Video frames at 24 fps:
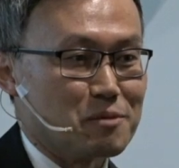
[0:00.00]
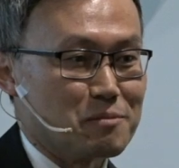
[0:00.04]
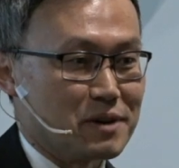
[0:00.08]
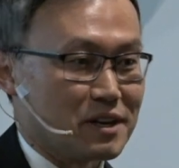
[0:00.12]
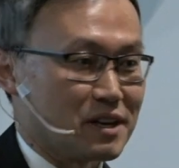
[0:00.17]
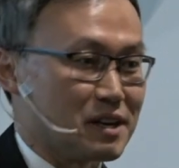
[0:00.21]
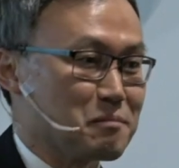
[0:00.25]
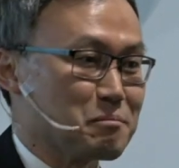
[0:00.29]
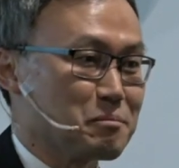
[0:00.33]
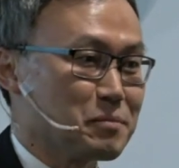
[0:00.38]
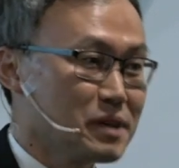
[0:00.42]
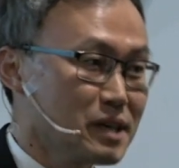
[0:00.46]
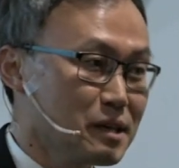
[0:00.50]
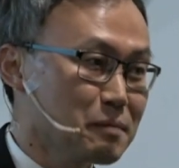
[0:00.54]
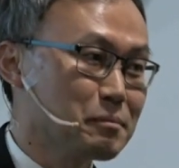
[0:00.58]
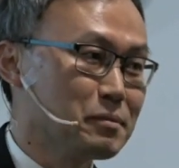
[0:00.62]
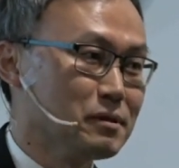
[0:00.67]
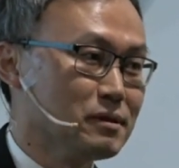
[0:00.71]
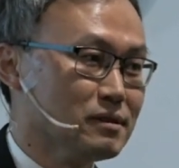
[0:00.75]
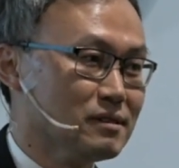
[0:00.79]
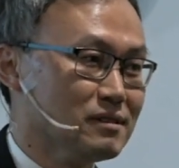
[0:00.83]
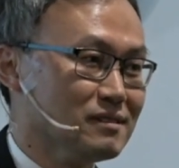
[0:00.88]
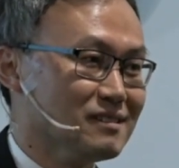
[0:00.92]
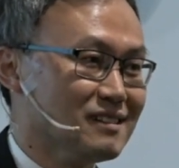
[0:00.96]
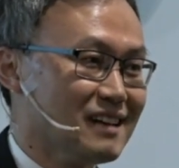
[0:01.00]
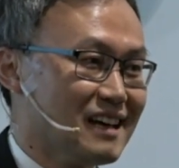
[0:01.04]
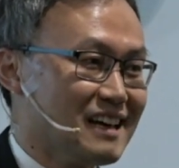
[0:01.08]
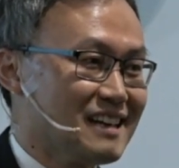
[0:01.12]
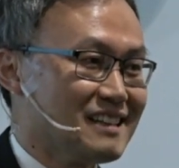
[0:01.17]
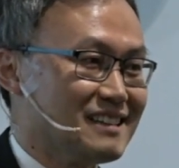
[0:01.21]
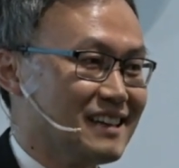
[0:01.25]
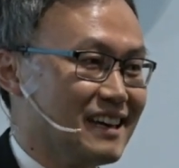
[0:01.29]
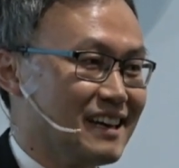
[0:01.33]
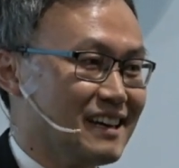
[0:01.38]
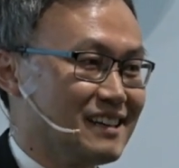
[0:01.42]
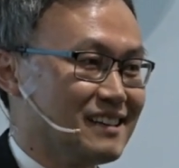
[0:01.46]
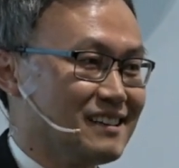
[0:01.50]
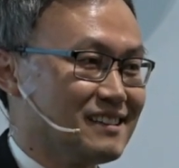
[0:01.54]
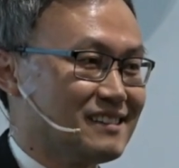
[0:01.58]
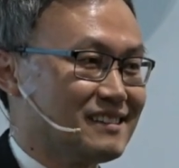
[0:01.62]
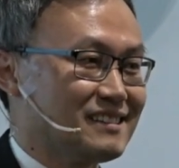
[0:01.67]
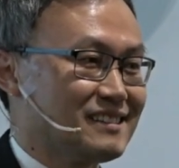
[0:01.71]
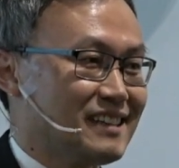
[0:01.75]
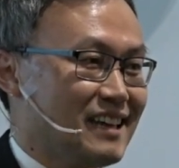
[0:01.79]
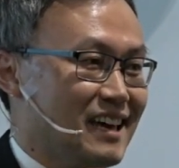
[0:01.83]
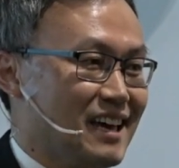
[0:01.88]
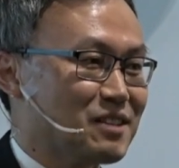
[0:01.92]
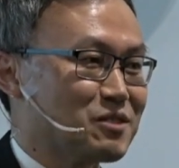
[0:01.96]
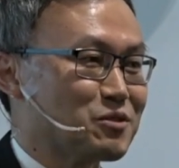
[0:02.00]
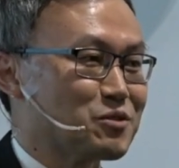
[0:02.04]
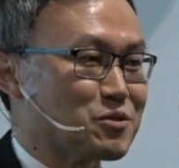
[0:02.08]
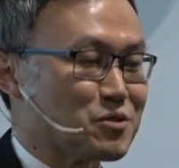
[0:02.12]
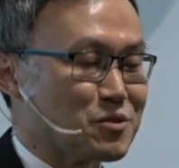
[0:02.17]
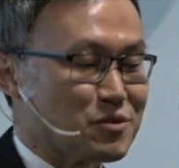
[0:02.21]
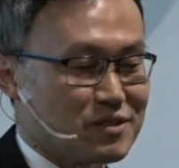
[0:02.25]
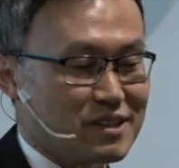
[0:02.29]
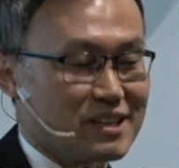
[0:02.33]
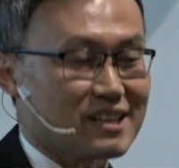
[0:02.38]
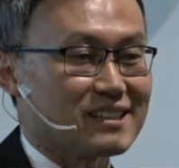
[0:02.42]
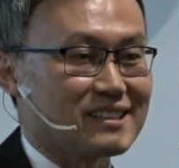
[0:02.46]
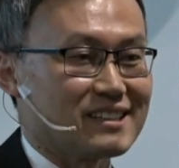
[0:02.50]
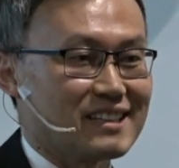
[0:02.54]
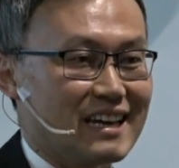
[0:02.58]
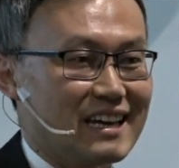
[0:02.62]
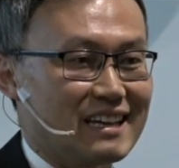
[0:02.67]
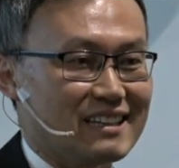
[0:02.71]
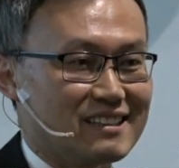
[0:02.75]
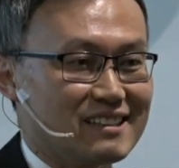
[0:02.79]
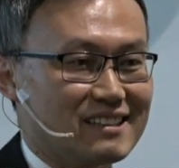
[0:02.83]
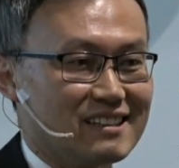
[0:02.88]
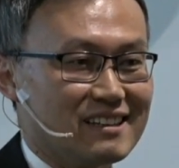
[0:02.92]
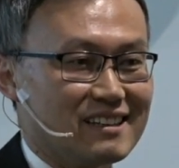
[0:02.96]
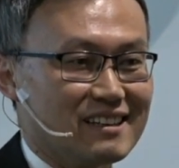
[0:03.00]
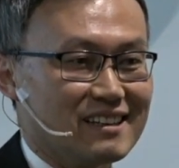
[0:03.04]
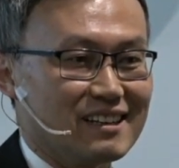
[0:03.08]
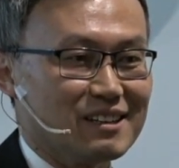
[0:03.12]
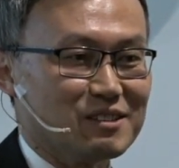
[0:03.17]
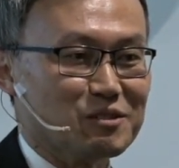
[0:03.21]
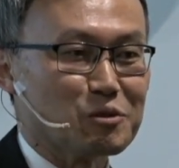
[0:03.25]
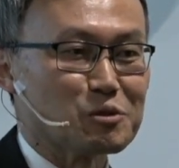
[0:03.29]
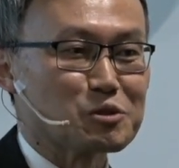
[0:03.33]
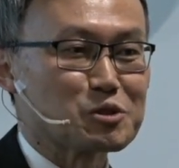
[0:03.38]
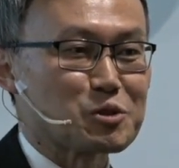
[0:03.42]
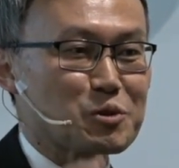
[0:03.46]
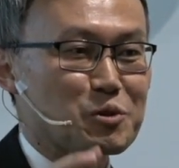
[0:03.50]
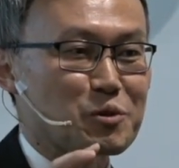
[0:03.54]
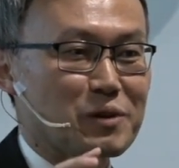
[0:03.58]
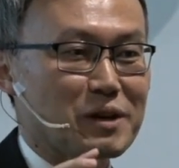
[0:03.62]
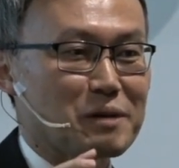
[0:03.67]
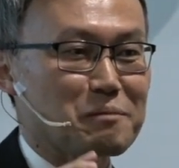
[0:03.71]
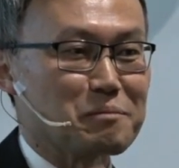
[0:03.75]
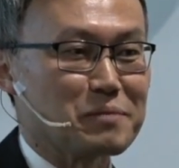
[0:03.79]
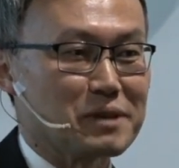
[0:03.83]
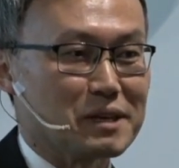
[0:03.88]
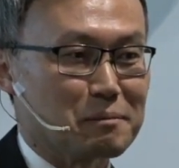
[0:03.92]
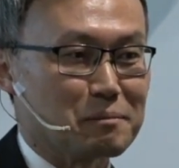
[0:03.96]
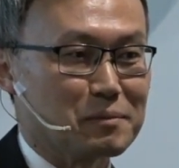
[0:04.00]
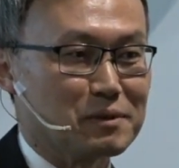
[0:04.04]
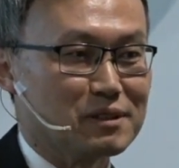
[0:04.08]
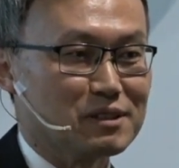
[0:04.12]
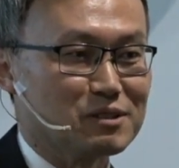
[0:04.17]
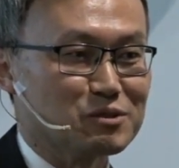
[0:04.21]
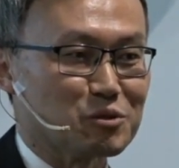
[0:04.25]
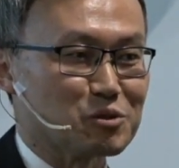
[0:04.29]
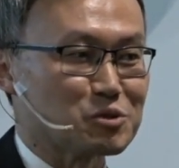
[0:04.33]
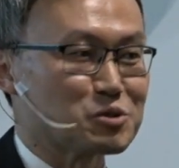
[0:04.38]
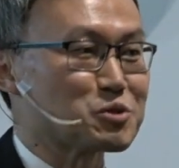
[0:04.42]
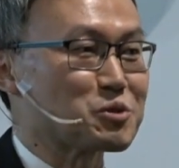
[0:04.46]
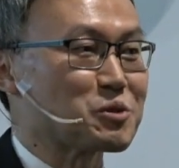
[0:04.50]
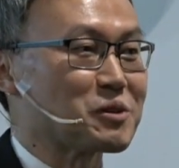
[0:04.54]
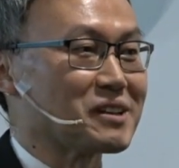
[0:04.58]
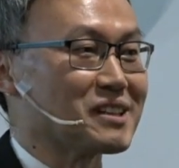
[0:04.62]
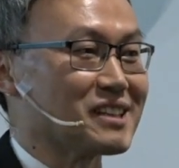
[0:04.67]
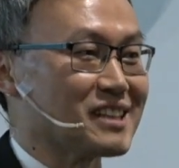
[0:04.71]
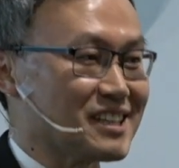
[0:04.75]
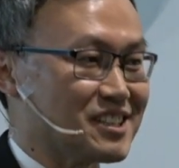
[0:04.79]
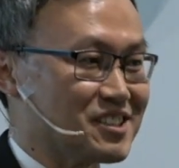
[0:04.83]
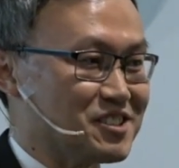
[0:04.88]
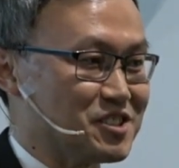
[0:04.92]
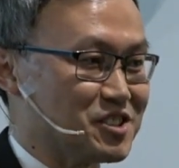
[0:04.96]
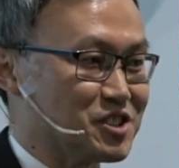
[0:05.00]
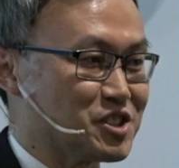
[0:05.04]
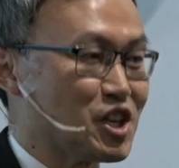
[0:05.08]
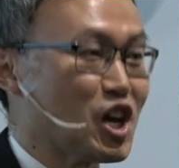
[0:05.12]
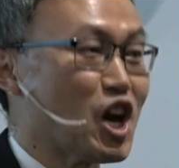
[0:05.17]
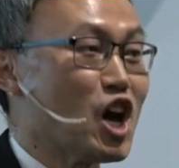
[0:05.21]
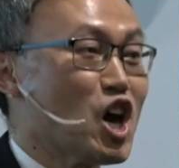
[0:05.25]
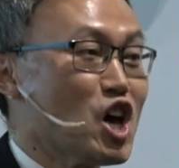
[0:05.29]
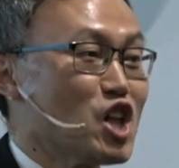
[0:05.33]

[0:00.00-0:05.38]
American people, they tend to think that uh, North Korean people, North Korean leaders,